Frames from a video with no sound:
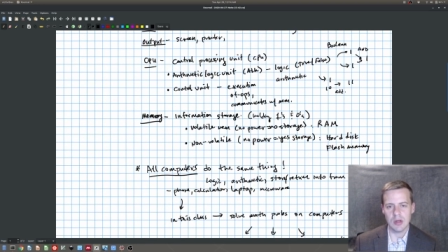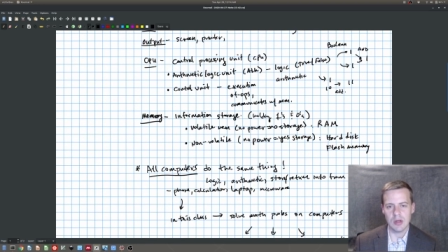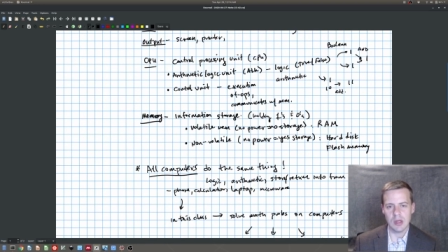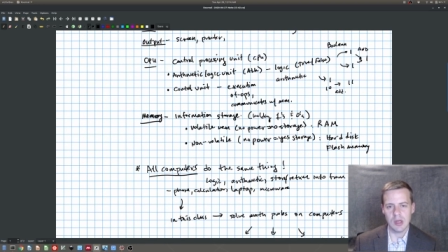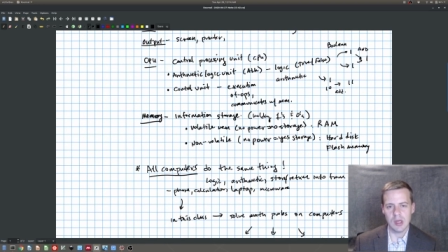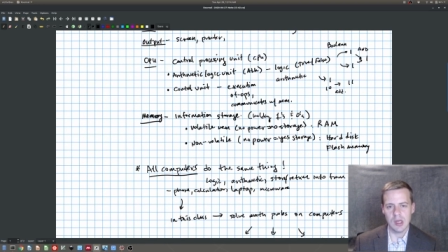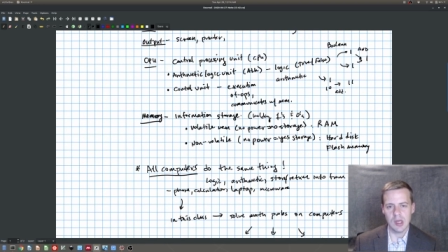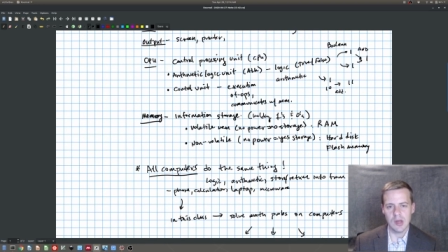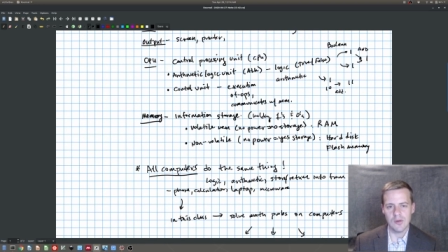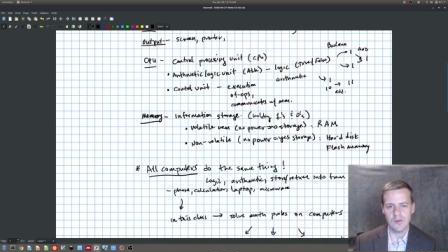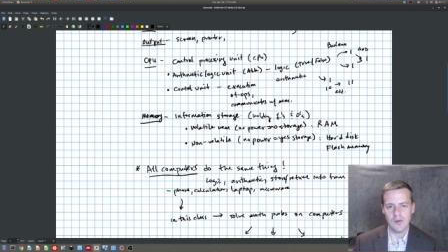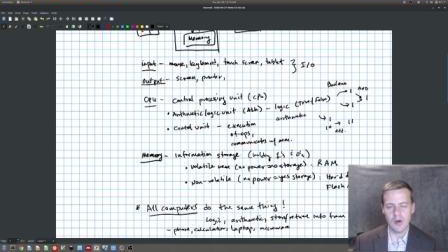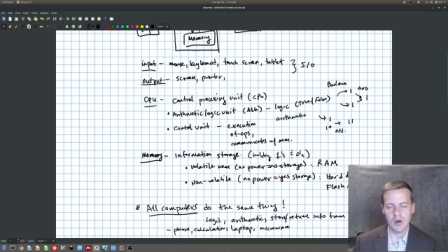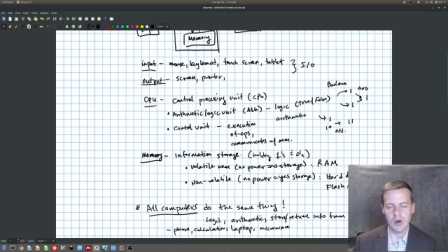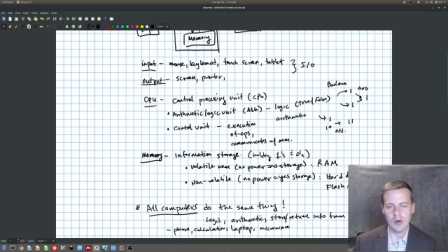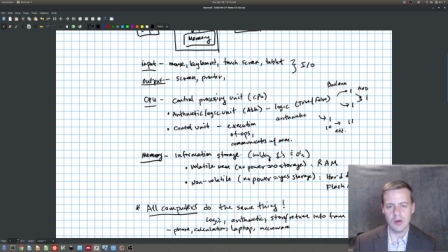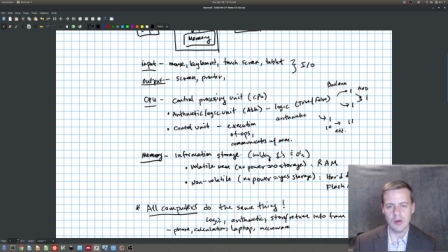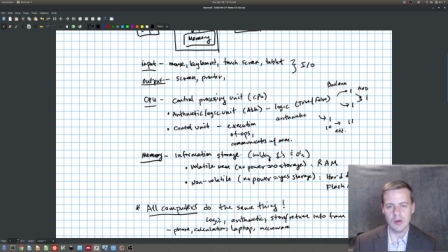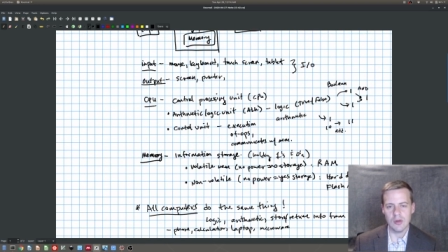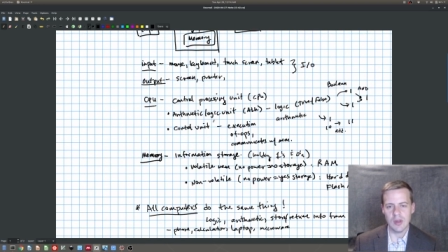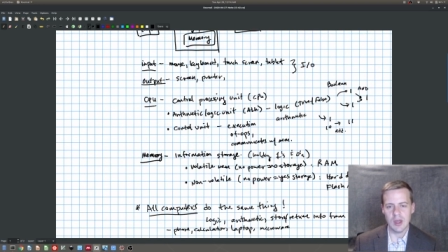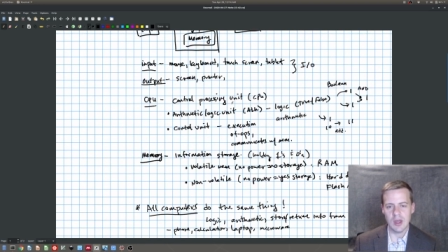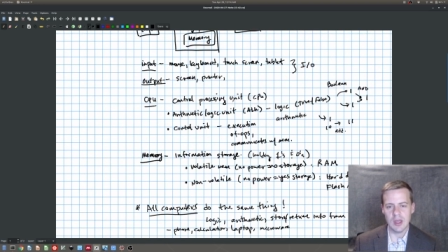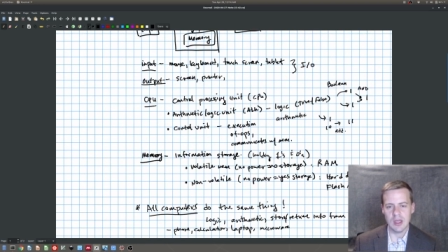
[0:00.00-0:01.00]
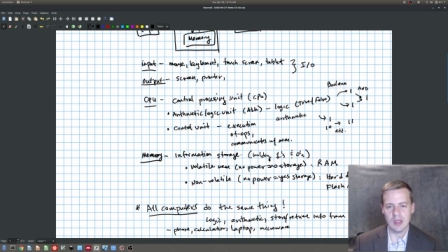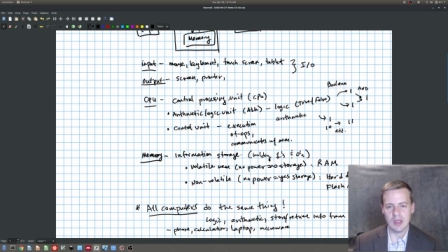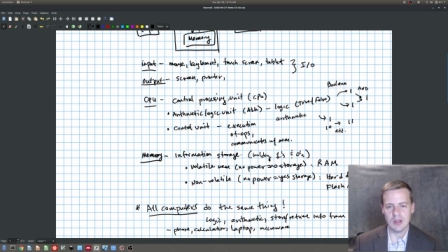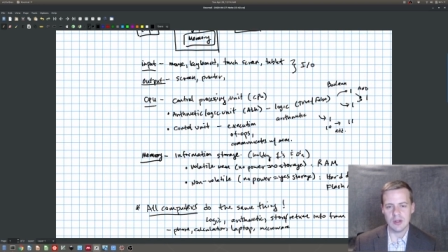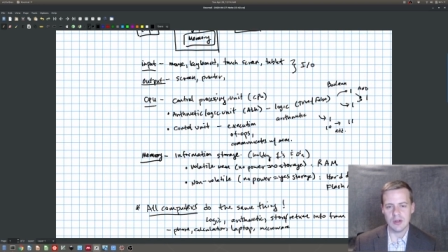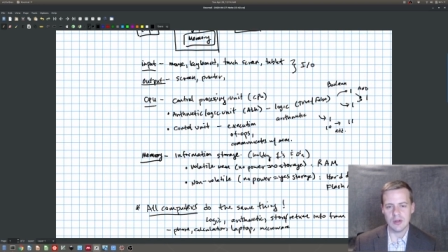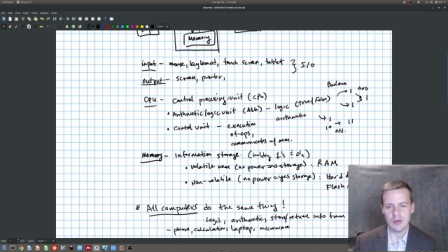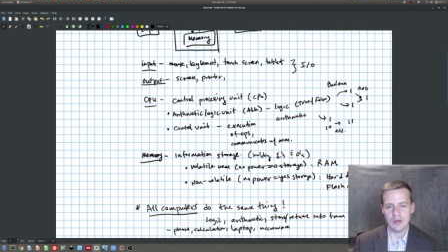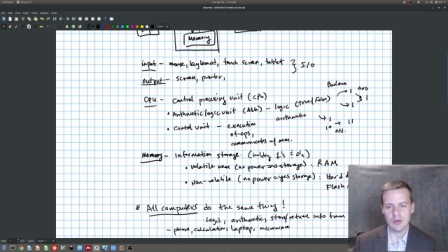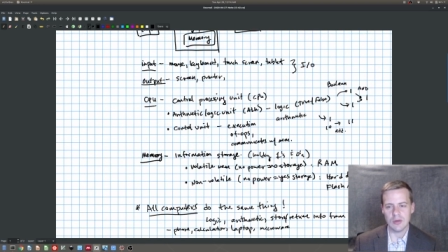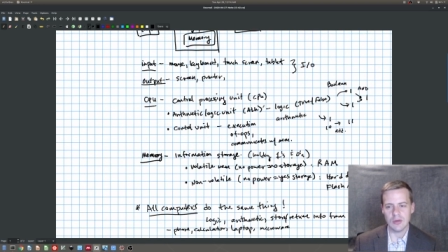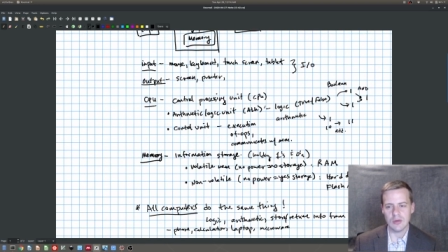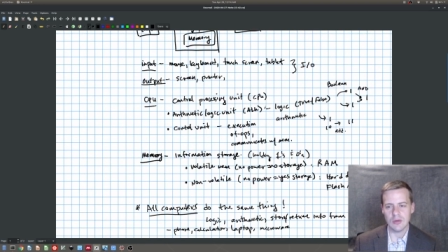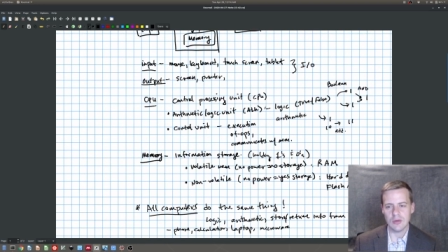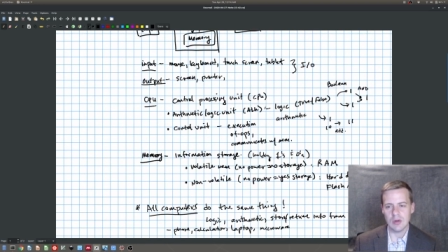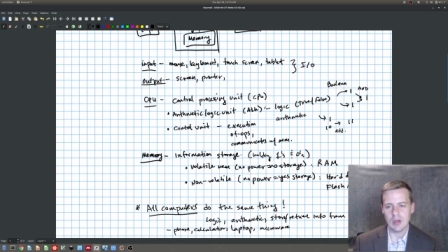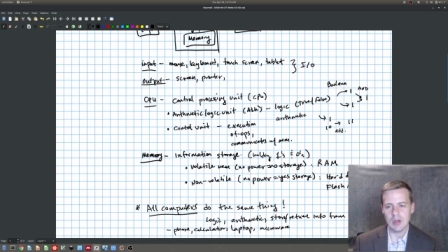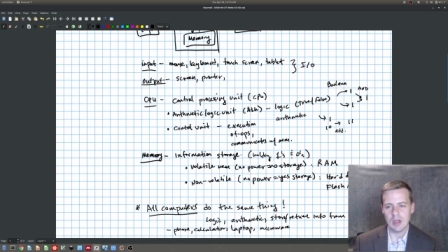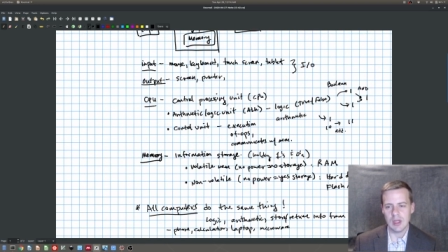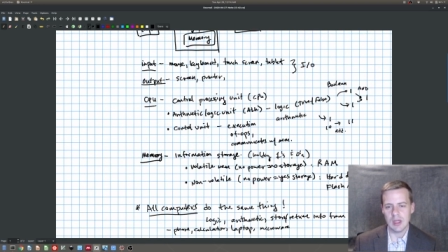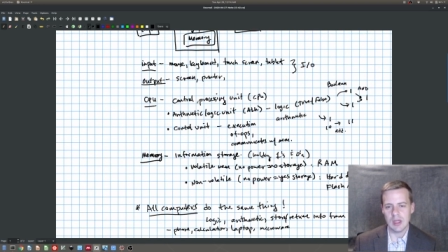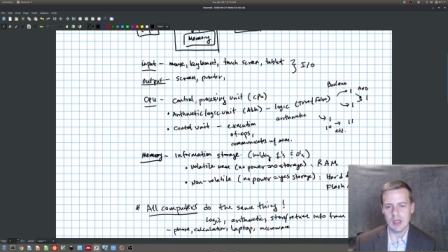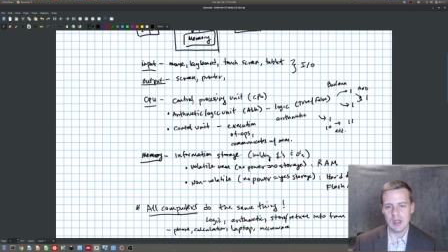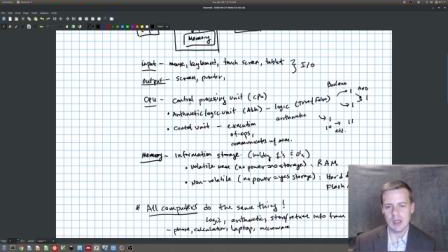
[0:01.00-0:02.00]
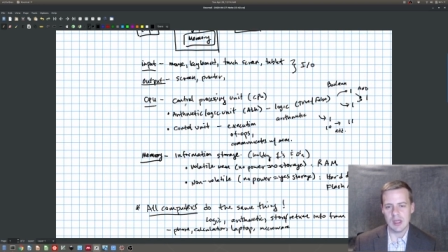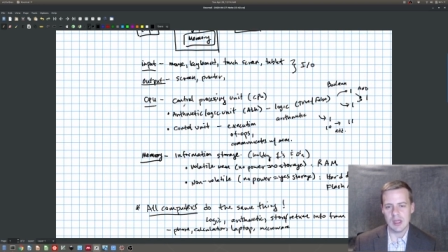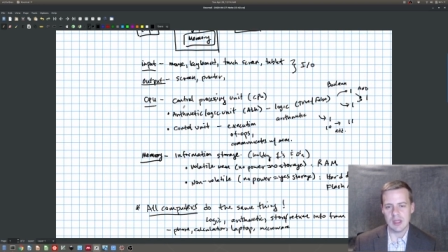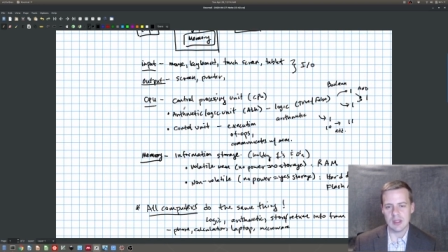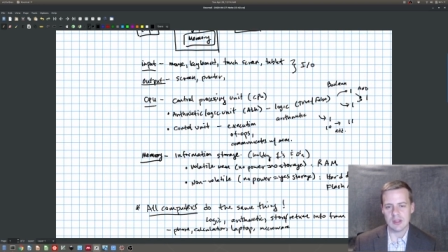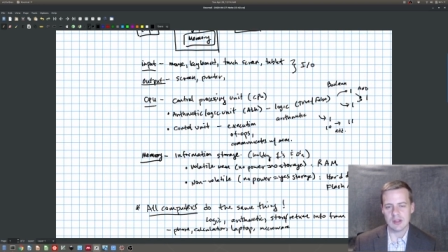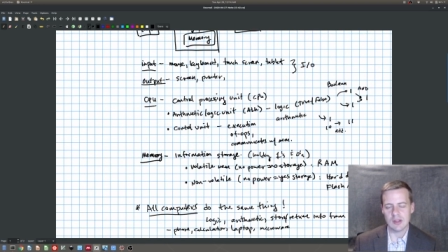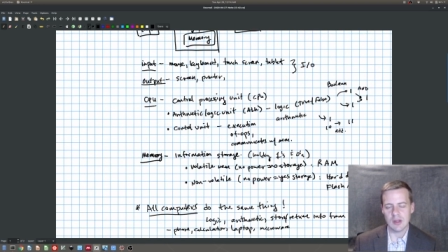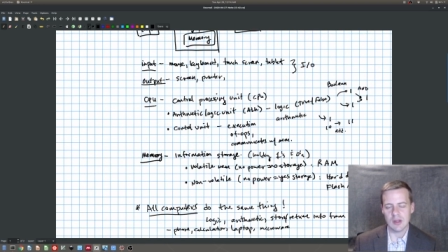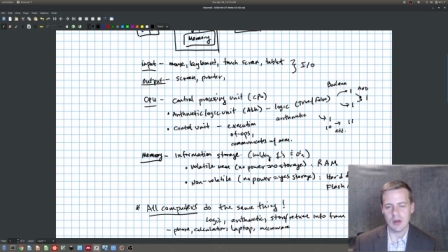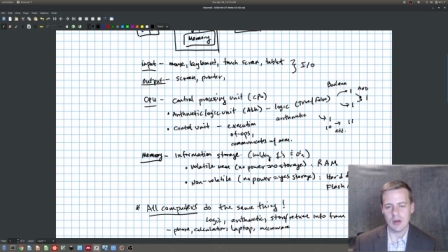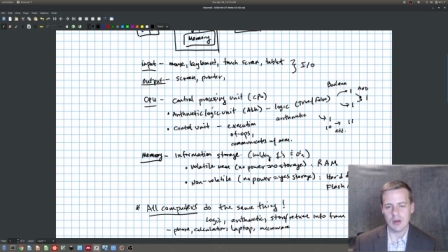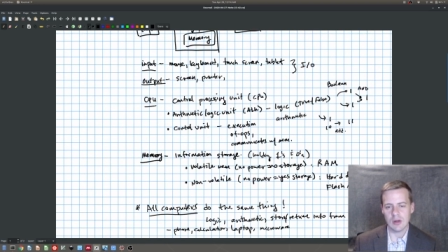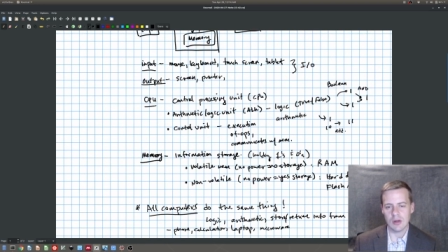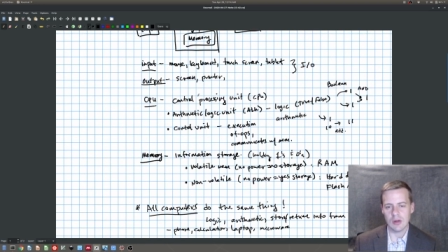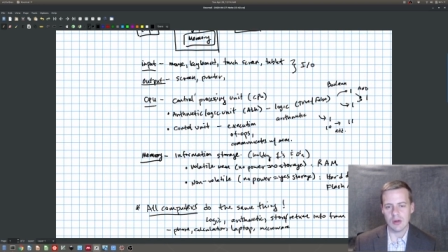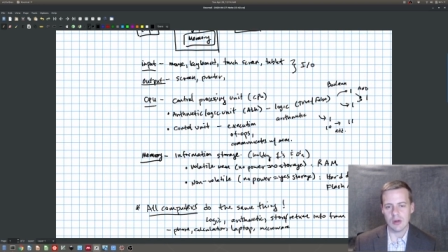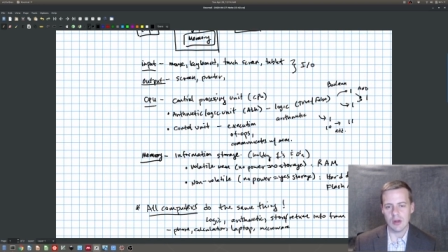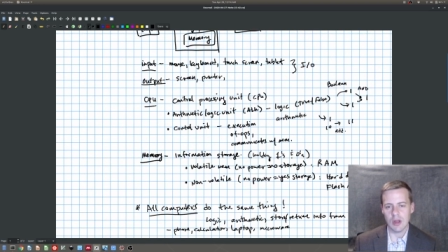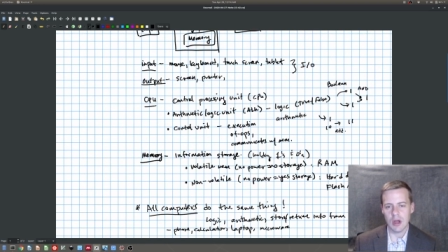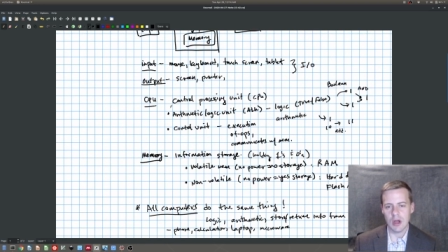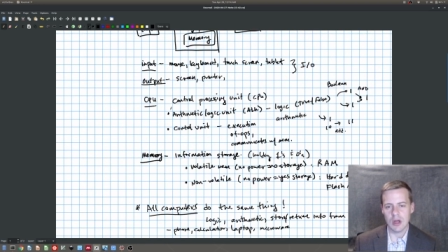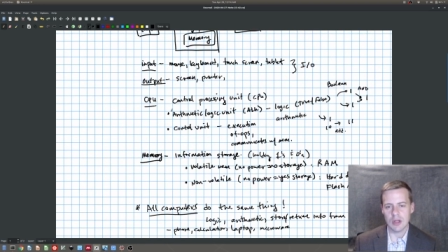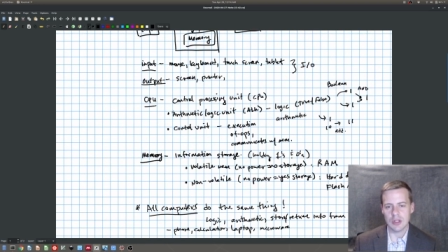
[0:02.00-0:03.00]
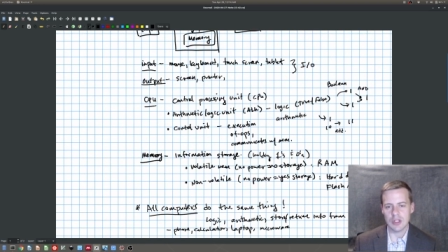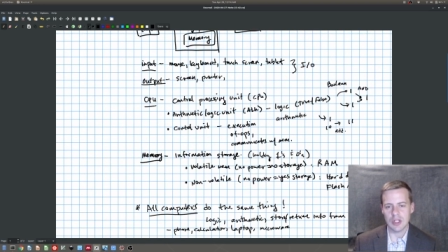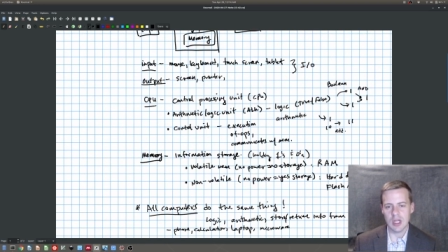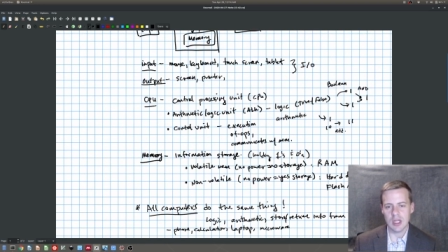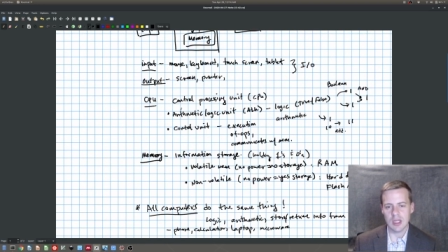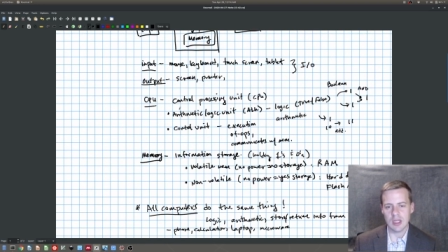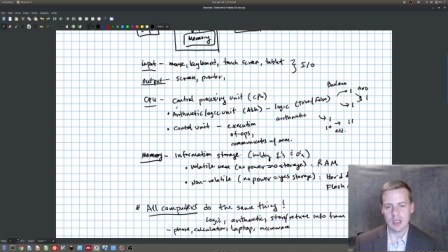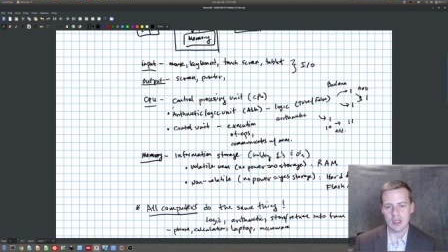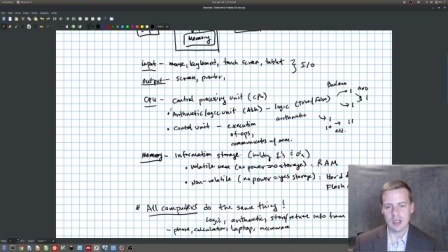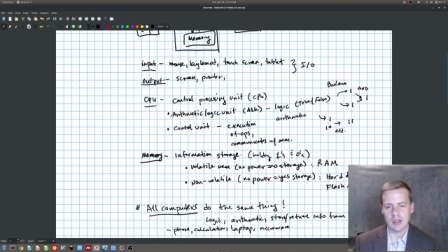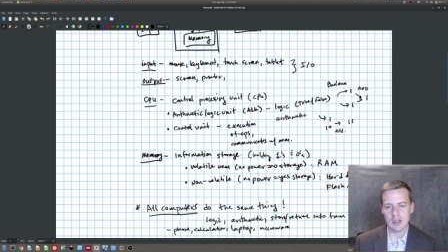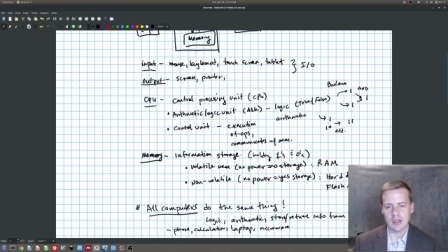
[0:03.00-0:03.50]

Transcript: if all they can do is logic,